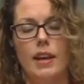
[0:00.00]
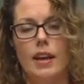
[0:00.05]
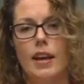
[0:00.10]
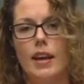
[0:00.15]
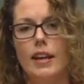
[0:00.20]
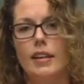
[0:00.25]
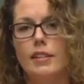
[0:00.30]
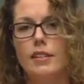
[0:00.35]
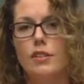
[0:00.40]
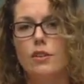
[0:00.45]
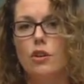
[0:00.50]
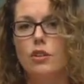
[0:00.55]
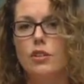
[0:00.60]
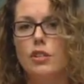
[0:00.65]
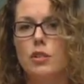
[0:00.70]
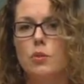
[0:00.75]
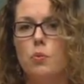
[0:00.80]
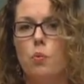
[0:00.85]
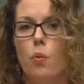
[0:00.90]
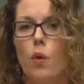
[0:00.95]
It is not
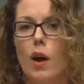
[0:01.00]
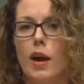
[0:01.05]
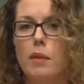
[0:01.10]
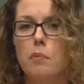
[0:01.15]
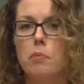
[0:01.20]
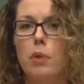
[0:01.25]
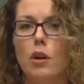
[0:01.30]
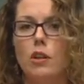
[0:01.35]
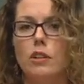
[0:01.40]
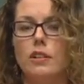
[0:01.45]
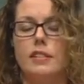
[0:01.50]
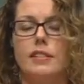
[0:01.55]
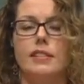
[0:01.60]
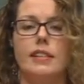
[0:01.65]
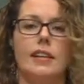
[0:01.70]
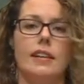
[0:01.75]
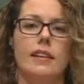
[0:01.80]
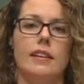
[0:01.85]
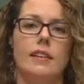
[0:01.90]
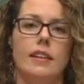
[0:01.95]
just one
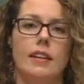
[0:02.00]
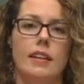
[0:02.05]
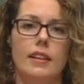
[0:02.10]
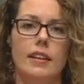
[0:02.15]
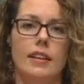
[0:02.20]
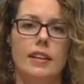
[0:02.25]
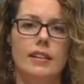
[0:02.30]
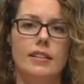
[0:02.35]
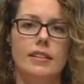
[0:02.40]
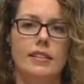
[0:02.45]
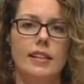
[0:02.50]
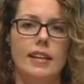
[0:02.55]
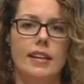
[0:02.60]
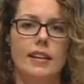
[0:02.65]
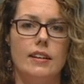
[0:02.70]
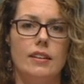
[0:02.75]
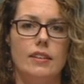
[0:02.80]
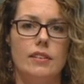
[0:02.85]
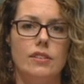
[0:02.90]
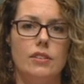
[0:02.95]
policy that is
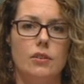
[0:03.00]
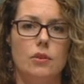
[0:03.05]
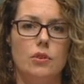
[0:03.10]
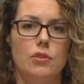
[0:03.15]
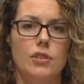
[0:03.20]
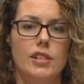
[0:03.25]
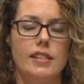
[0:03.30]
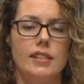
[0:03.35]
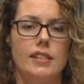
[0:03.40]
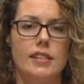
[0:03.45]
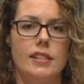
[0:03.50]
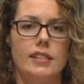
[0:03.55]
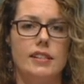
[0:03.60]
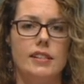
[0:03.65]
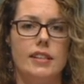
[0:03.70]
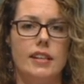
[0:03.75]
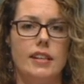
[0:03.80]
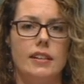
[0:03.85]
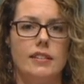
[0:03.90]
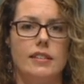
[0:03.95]
needed to address these
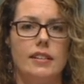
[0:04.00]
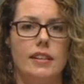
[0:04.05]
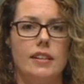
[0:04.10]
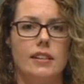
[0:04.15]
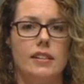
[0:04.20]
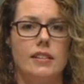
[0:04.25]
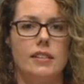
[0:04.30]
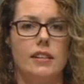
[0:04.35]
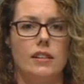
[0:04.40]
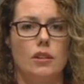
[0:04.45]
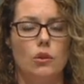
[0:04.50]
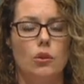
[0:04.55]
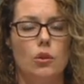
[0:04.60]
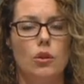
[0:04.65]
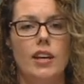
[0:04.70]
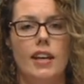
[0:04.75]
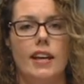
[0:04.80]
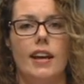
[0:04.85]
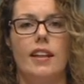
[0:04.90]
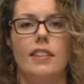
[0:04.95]
things. It is
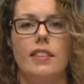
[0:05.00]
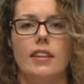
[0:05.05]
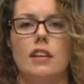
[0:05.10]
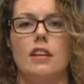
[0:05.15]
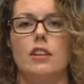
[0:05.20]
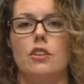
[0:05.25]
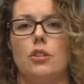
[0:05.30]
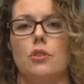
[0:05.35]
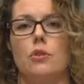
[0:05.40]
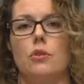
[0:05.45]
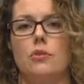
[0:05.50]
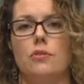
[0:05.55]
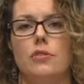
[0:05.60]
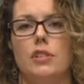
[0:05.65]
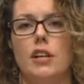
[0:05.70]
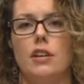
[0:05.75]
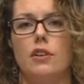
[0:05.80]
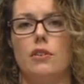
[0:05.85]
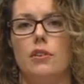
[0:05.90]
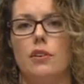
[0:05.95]
looking at the issue of
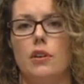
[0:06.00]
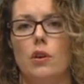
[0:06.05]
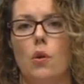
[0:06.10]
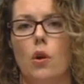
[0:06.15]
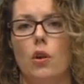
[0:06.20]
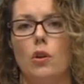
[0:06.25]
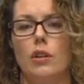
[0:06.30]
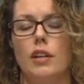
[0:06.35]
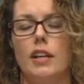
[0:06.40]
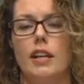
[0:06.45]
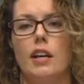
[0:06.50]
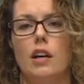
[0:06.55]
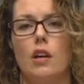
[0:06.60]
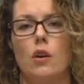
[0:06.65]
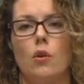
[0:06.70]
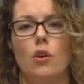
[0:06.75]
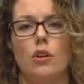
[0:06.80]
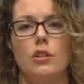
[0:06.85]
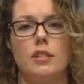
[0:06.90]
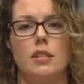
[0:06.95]
gender equality
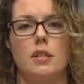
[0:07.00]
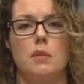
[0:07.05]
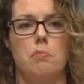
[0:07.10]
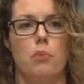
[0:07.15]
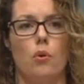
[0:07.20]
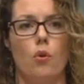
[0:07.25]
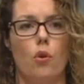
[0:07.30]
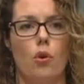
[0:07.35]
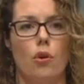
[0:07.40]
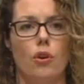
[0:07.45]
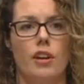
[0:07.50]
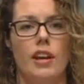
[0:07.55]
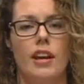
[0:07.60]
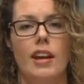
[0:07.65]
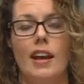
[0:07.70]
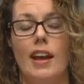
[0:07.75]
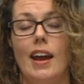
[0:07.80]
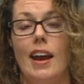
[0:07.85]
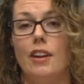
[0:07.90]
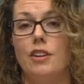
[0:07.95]
across the board.
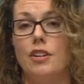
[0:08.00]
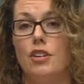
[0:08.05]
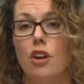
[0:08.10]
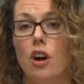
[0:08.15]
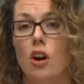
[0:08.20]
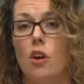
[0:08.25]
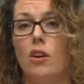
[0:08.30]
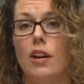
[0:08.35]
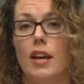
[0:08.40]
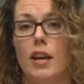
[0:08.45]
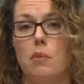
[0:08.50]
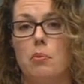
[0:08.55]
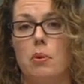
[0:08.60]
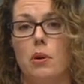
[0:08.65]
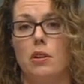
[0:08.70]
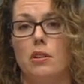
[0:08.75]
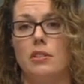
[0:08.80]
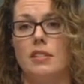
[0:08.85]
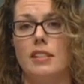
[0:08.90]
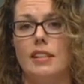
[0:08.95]
Our childcare
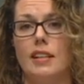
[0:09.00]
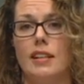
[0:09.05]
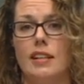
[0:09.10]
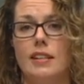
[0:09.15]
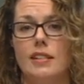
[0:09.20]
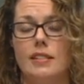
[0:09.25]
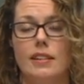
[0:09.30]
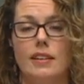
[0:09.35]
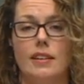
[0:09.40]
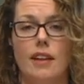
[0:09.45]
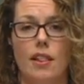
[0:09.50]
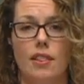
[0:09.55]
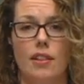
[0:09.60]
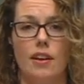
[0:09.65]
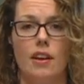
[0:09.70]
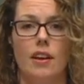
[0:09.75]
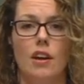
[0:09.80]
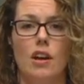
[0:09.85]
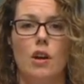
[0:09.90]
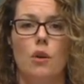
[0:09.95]
policy is
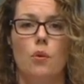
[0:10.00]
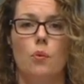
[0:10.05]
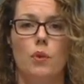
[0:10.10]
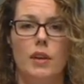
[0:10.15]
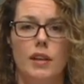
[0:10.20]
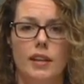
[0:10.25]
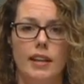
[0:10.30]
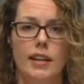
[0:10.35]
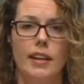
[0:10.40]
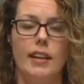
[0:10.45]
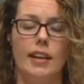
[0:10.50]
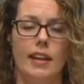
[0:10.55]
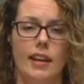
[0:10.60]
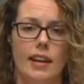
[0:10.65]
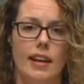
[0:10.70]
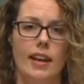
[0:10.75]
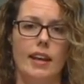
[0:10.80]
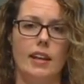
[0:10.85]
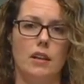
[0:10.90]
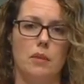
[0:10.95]
another really
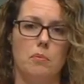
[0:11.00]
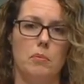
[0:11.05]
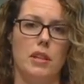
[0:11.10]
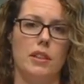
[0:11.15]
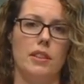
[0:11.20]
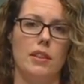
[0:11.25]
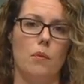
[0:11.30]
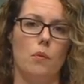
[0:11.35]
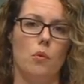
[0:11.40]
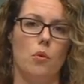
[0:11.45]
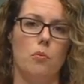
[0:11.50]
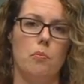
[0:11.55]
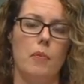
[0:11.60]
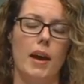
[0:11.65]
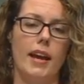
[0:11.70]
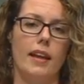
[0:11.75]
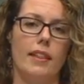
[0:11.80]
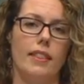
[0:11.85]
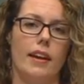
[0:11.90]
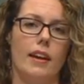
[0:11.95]
key element that will
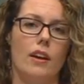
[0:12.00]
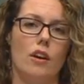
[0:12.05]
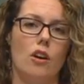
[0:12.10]
make that